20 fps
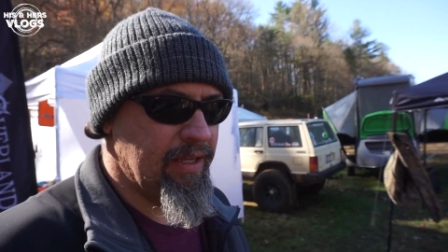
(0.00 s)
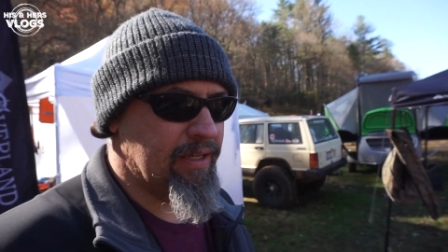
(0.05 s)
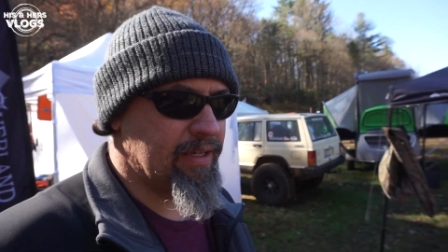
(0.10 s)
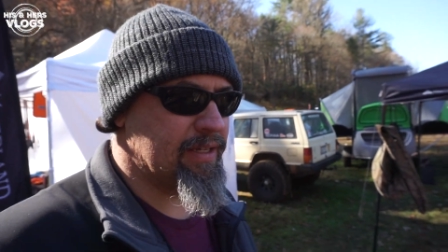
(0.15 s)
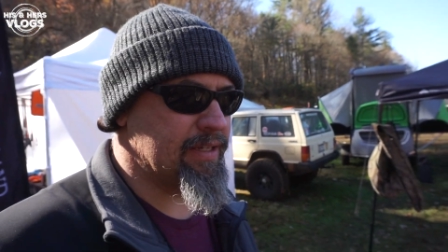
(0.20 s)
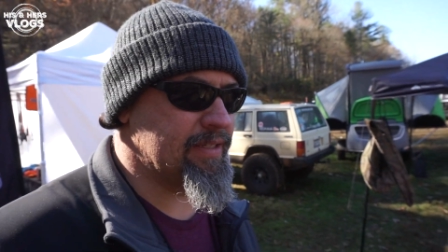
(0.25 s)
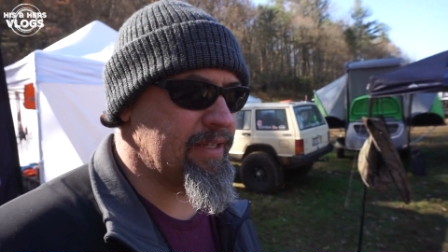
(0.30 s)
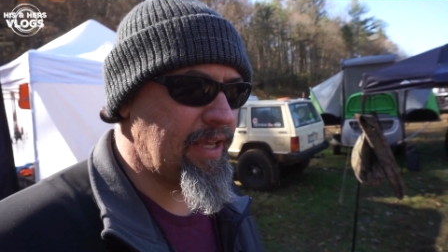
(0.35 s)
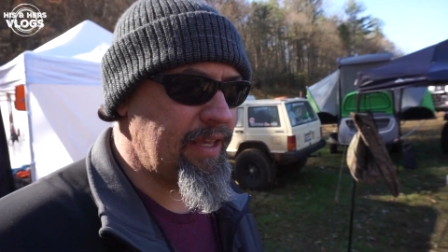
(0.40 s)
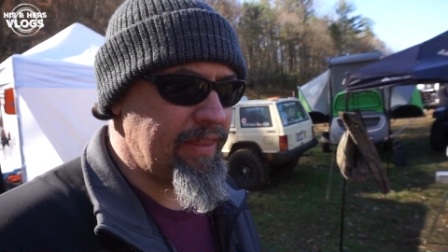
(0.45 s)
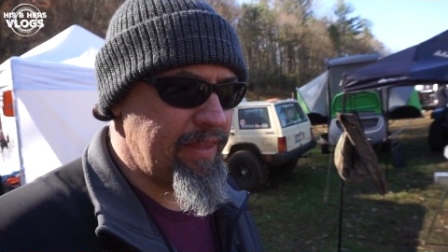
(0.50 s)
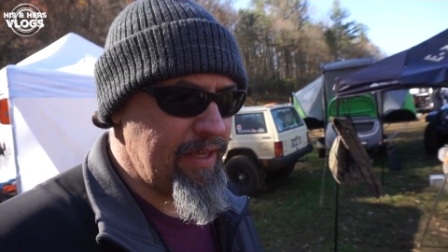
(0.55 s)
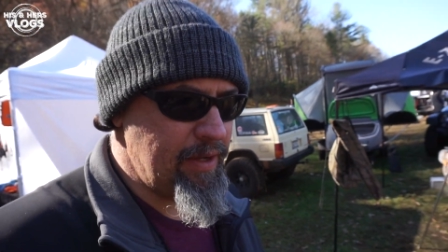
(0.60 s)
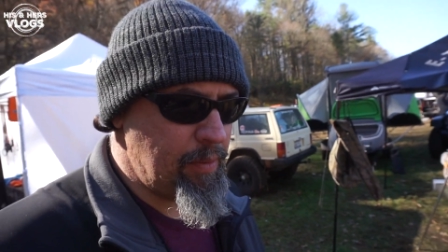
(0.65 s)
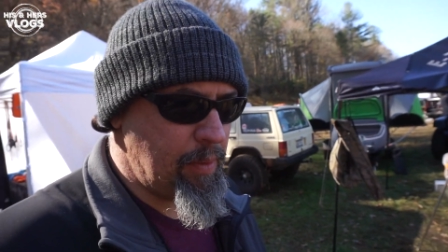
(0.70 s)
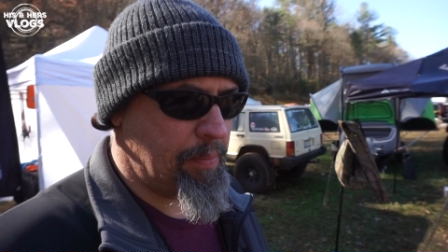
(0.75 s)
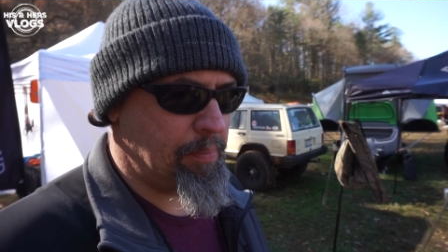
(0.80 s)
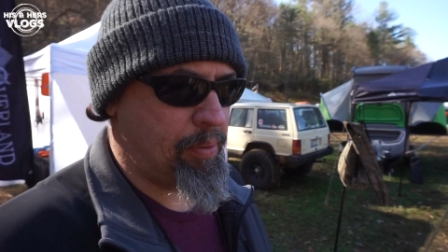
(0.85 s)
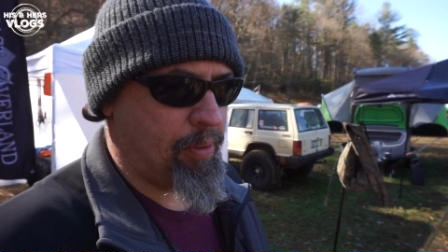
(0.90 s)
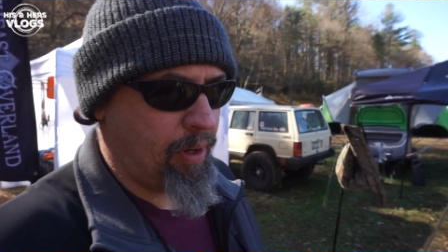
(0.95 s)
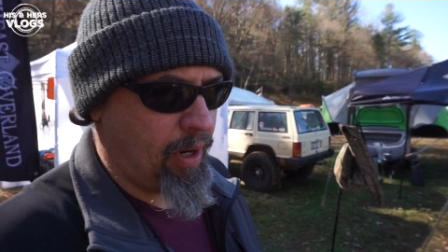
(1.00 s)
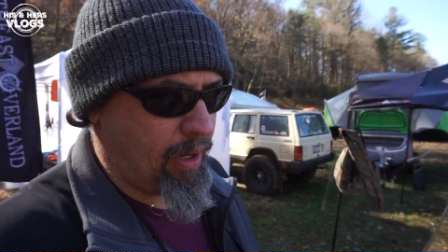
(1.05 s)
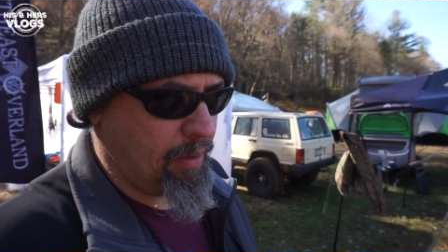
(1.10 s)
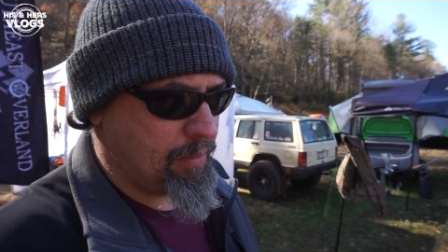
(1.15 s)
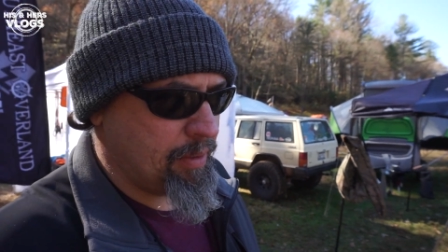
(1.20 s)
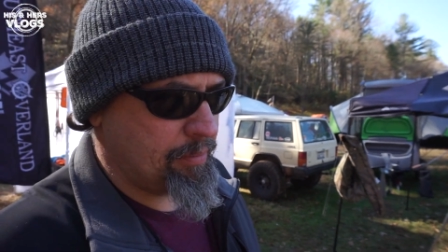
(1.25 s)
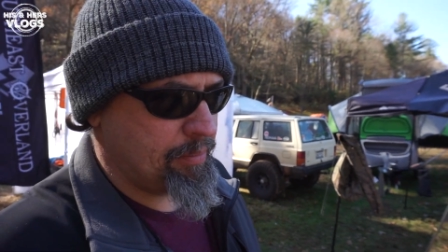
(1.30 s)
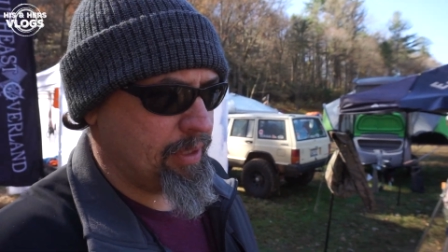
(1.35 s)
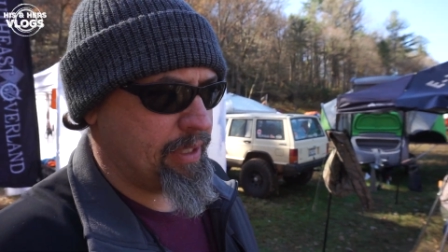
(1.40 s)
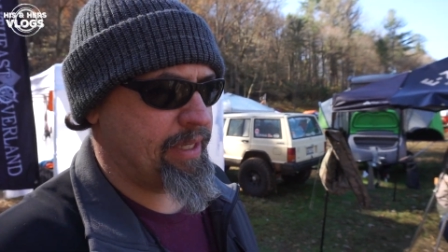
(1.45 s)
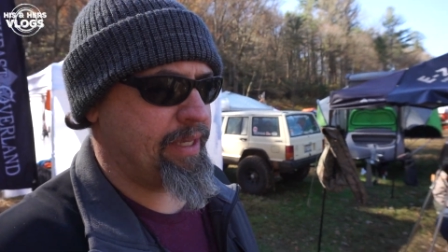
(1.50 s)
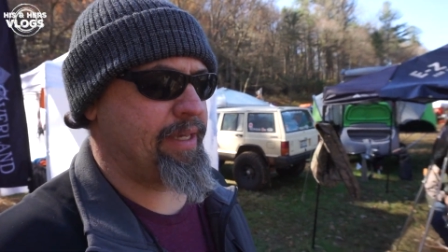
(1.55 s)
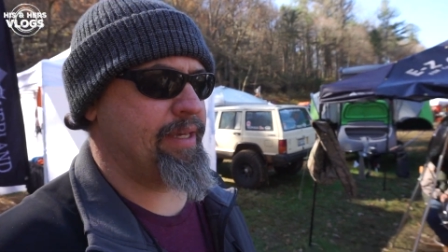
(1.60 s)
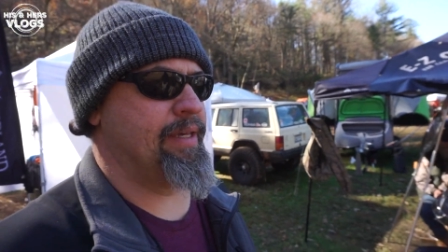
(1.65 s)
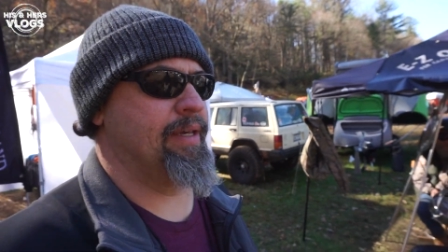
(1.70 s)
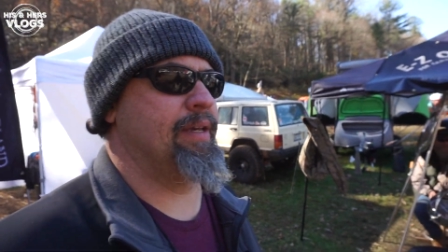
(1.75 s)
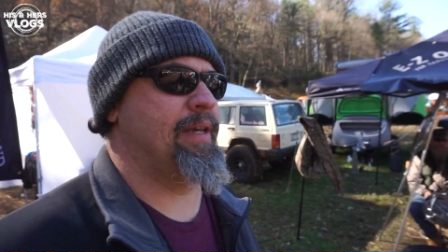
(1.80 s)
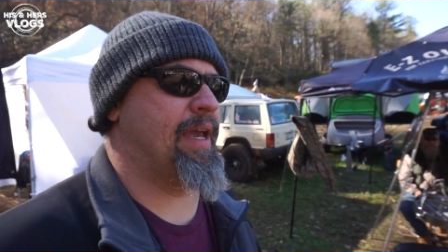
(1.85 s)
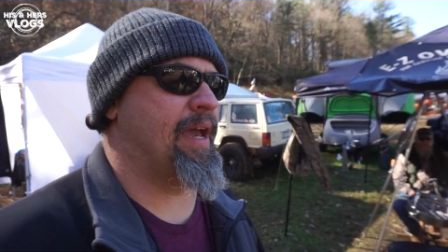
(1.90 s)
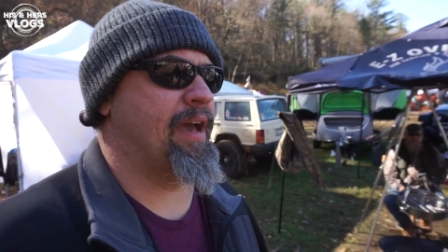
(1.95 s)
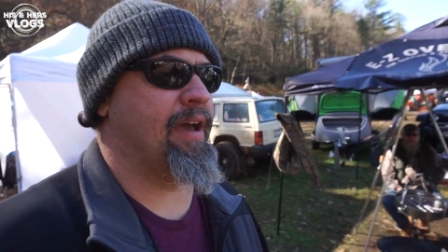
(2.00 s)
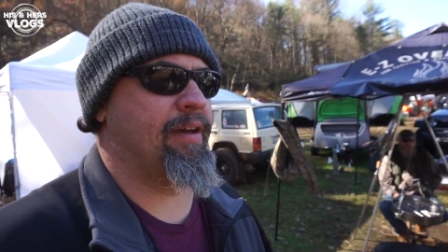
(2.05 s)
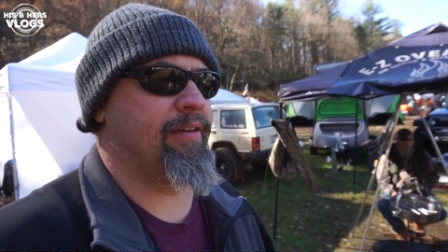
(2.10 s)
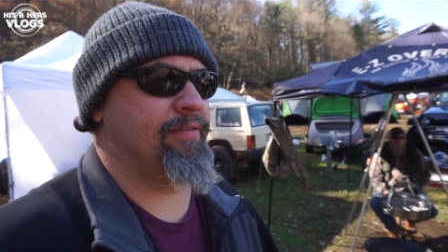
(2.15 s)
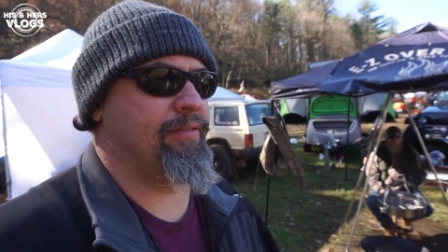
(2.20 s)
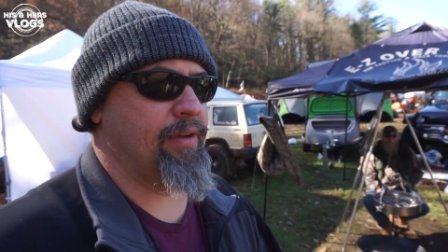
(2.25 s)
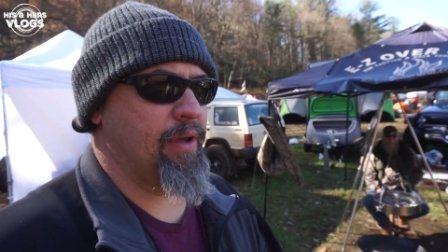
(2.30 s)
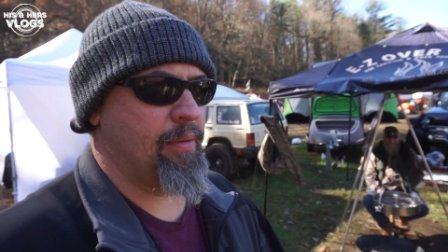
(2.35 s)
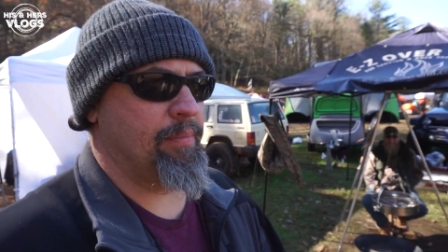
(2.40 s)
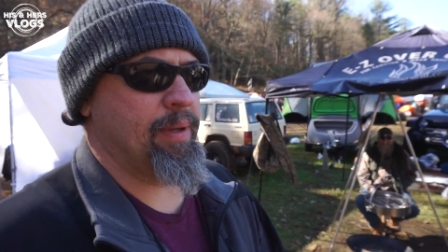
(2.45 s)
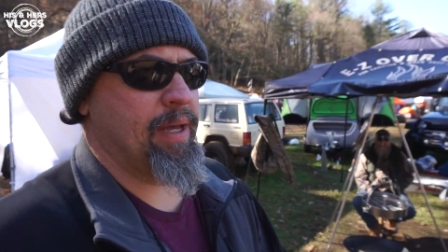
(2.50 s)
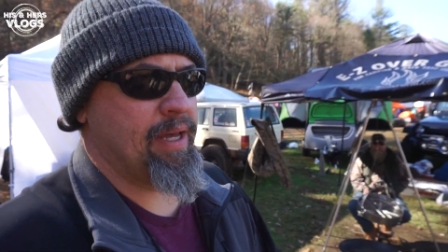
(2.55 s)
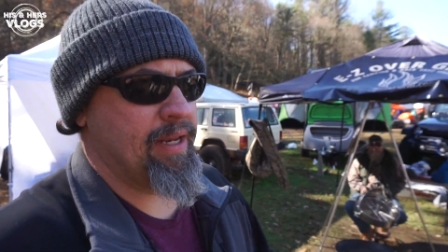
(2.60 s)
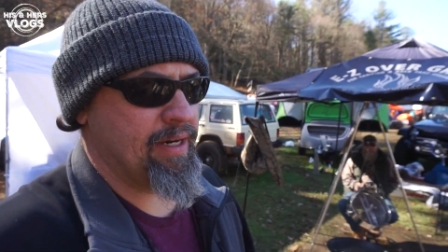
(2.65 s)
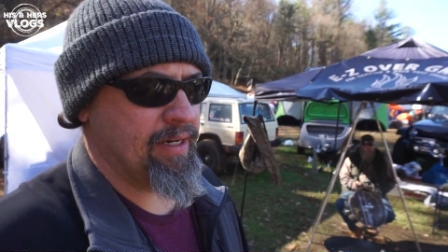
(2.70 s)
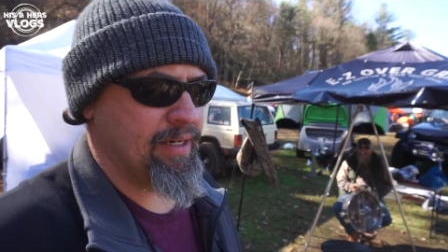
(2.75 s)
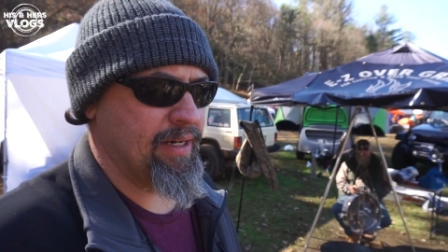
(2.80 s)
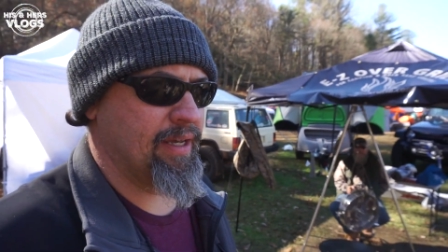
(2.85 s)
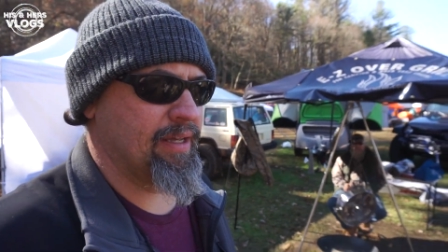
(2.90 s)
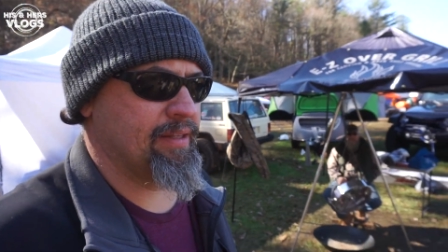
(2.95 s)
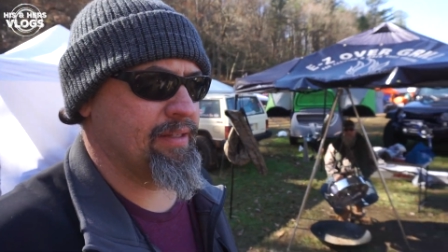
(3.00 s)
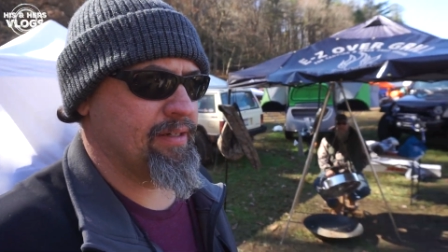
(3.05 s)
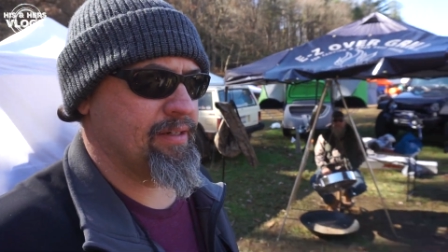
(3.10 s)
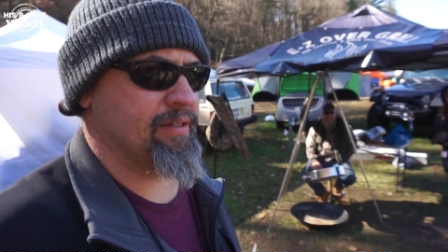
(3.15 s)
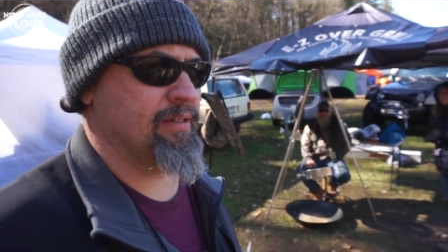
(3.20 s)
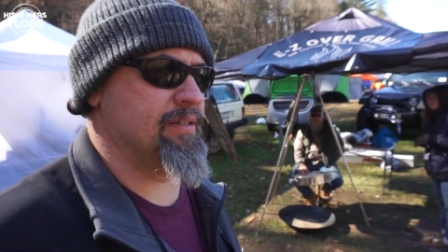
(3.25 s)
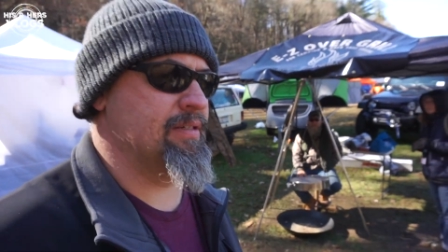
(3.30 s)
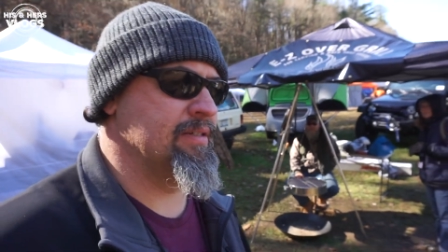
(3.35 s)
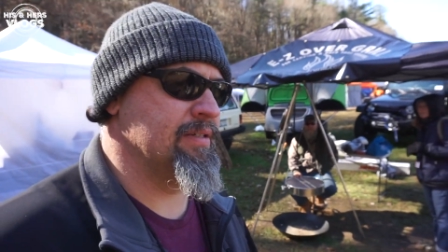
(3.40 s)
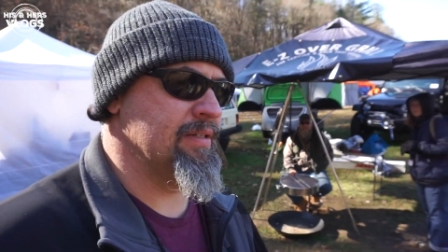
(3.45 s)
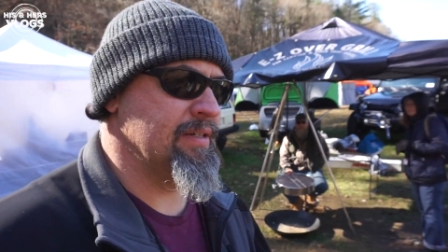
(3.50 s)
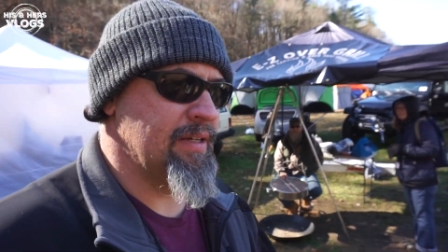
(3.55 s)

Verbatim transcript: because I think we probably have about another